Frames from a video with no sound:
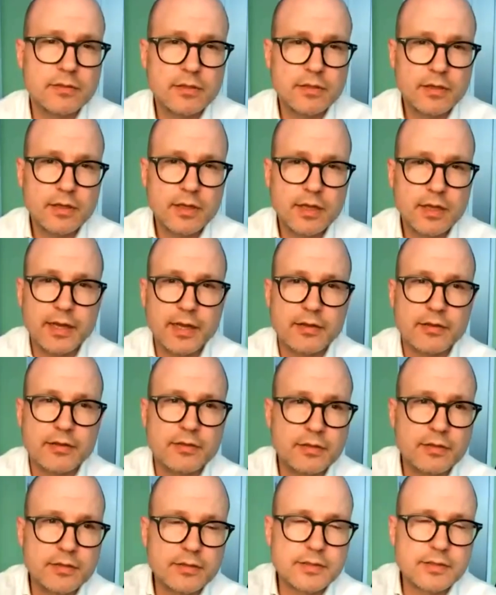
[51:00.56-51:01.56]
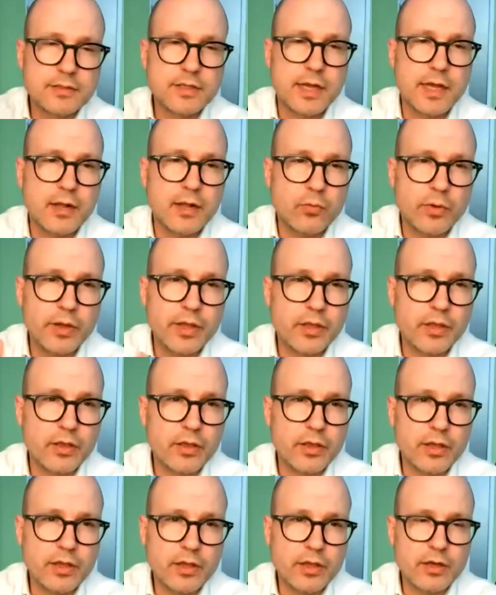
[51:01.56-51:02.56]
yes, kind, yeah, of style, yeah, where
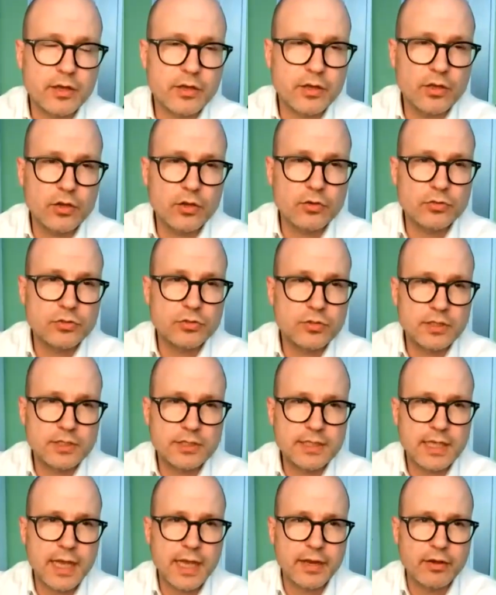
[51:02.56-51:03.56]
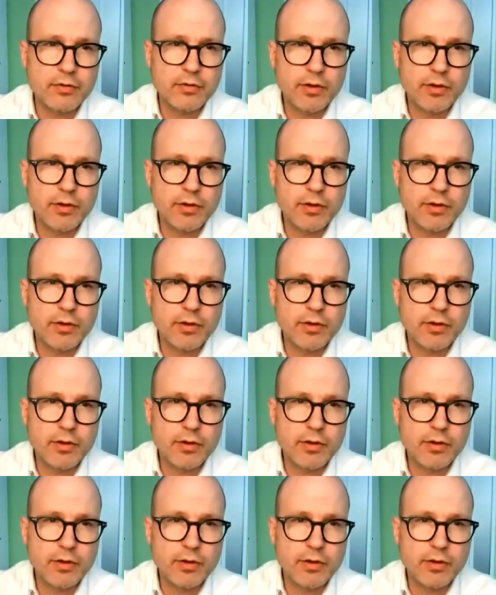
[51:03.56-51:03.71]
you can go to the side.